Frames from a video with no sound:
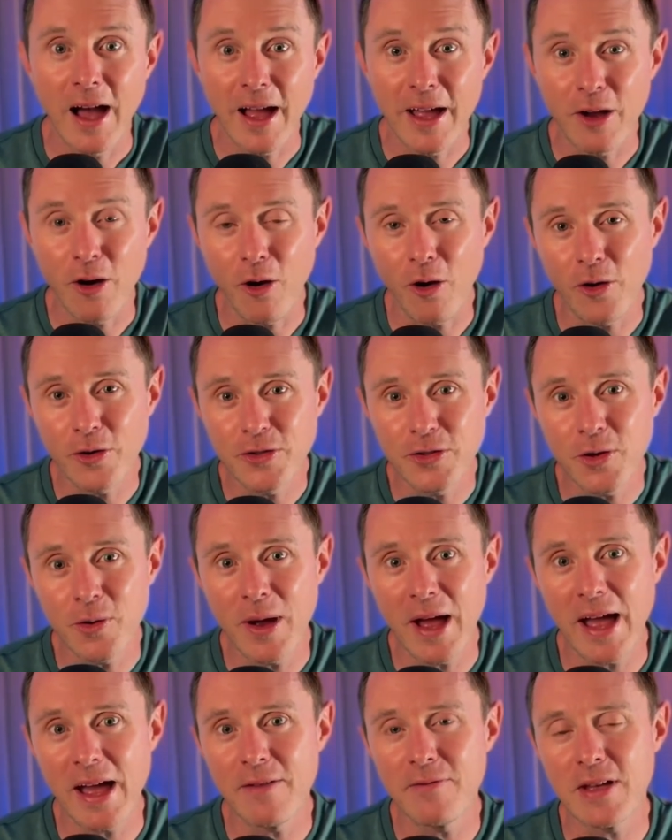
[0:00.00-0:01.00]
I also
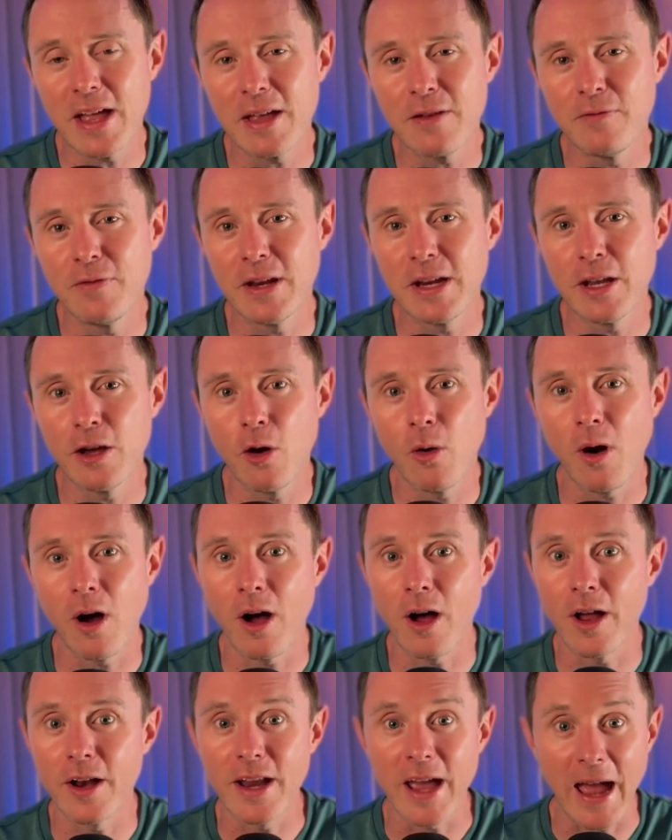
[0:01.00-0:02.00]
have a video
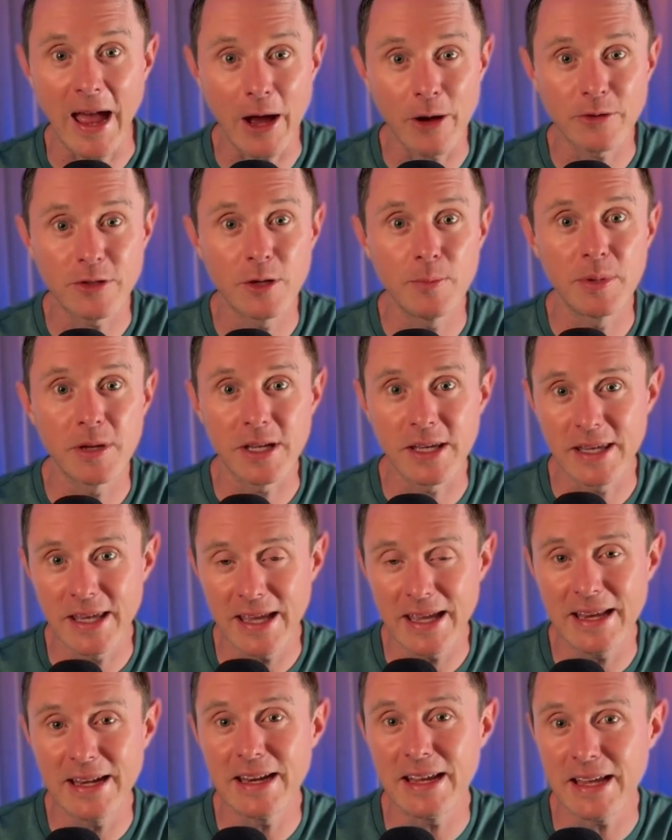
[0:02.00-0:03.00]
on how to
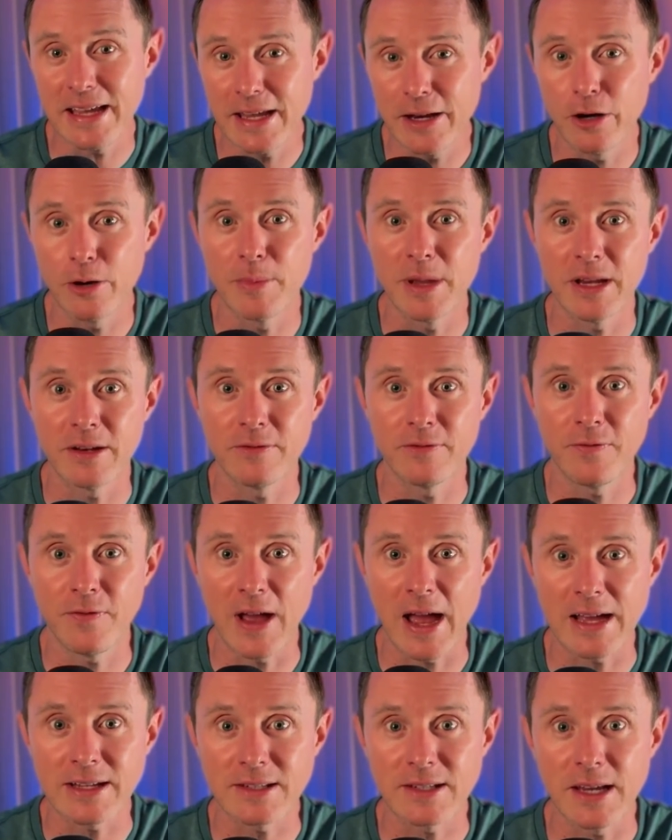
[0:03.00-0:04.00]
begin intermittent
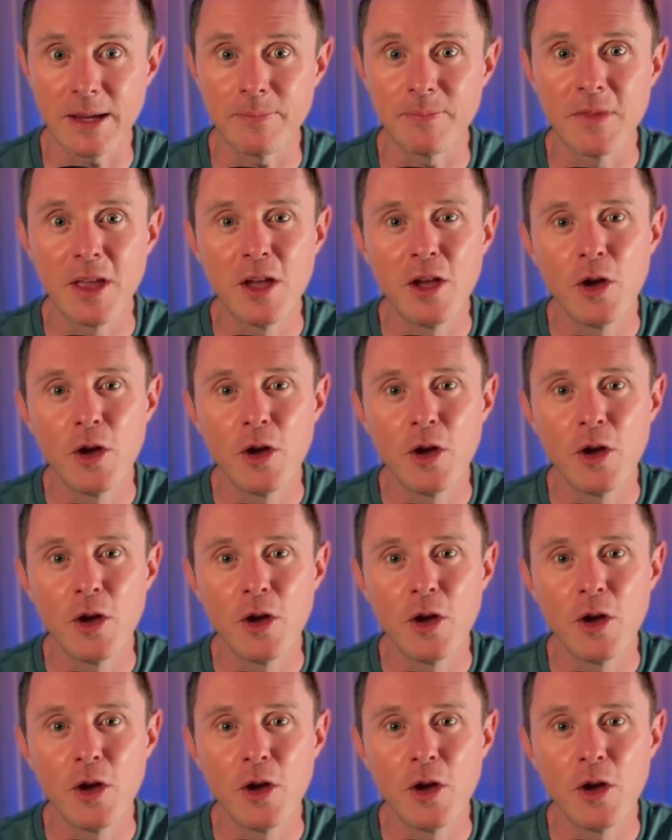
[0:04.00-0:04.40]
fasting,